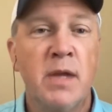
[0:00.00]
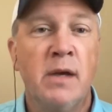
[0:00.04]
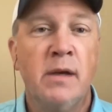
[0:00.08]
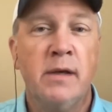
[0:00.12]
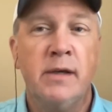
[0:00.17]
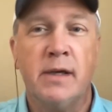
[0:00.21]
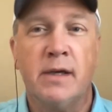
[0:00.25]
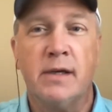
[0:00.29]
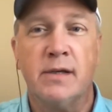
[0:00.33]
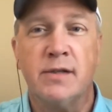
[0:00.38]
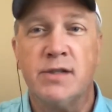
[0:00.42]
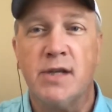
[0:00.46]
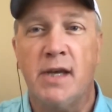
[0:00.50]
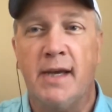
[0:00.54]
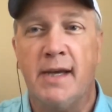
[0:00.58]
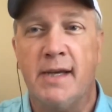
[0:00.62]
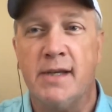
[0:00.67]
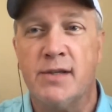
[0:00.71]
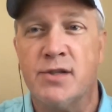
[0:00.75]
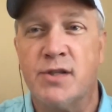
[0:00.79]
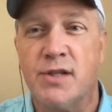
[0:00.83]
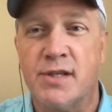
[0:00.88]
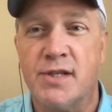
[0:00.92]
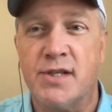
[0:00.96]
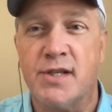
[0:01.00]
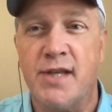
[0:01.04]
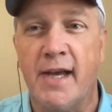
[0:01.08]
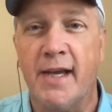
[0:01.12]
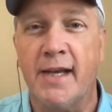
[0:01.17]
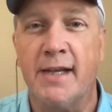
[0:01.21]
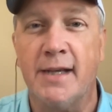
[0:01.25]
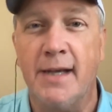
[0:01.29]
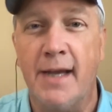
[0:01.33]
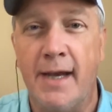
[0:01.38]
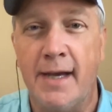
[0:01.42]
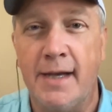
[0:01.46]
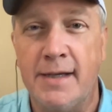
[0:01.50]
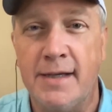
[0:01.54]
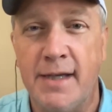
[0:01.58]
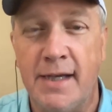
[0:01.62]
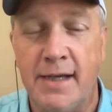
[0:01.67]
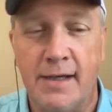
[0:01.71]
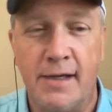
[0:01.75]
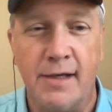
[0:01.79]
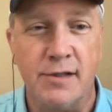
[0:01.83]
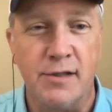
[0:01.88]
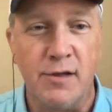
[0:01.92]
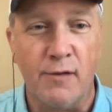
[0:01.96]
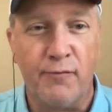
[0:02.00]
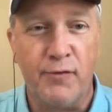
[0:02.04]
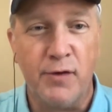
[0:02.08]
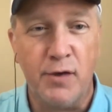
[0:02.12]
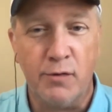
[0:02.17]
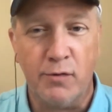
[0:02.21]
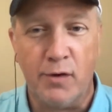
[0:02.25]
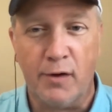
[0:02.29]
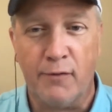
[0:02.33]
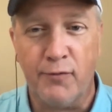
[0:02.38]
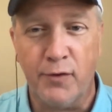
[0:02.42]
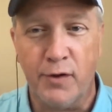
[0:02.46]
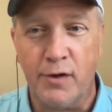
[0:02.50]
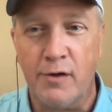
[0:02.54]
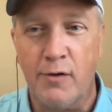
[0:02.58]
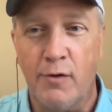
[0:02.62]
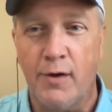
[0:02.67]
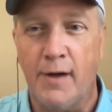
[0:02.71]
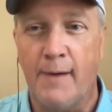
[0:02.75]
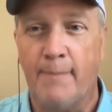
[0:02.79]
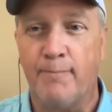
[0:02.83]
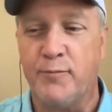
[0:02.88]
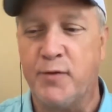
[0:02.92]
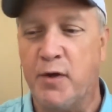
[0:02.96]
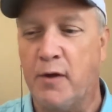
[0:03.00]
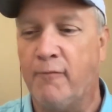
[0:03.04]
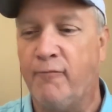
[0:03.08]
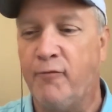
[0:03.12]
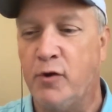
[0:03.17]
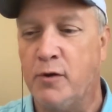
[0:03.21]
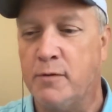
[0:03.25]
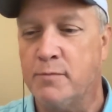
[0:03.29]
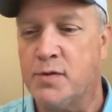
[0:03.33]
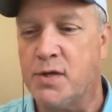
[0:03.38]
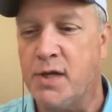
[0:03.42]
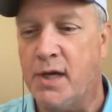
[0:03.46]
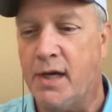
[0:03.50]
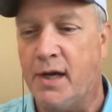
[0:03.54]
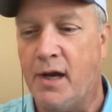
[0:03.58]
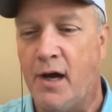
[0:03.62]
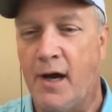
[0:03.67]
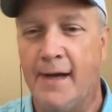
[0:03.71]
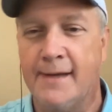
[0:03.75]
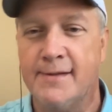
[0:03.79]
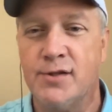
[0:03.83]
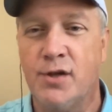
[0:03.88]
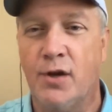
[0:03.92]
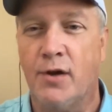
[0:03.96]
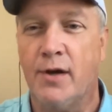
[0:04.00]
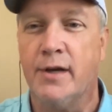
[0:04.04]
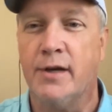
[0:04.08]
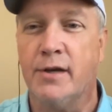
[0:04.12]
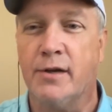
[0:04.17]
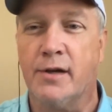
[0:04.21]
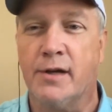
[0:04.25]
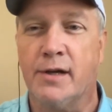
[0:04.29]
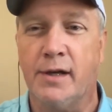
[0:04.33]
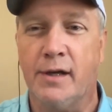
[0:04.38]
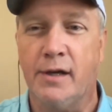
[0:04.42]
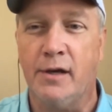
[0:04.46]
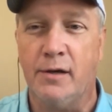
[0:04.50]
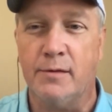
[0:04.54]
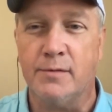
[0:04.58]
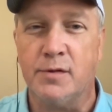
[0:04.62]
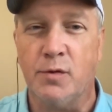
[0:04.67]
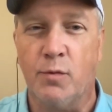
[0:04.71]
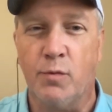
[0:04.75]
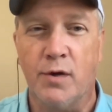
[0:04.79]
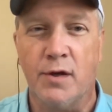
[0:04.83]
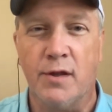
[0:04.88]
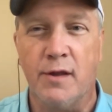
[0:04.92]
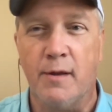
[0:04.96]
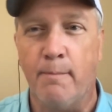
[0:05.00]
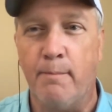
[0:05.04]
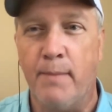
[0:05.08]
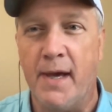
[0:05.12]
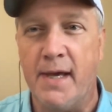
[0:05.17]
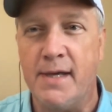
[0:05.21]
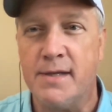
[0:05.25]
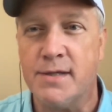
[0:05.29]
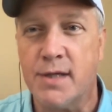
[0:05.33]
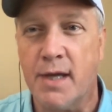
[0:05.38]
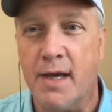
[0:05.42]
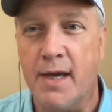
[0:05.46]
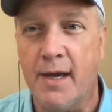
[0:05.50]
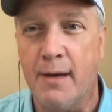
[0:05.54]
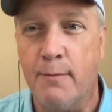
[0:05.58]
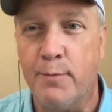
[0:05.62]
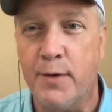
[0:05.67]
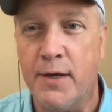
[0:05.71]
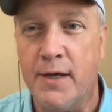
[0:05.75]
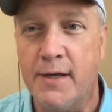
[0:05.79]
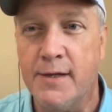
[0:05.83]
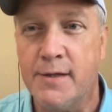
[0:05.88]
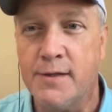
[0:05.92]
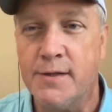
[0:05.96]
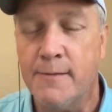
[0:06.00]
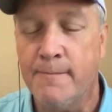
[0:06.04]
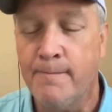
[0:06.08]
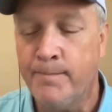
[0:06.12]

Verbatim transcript: You can say, "Is the second AD?" Because if you if you're going up to a film set, odds are you're going to go up to where the base camp is,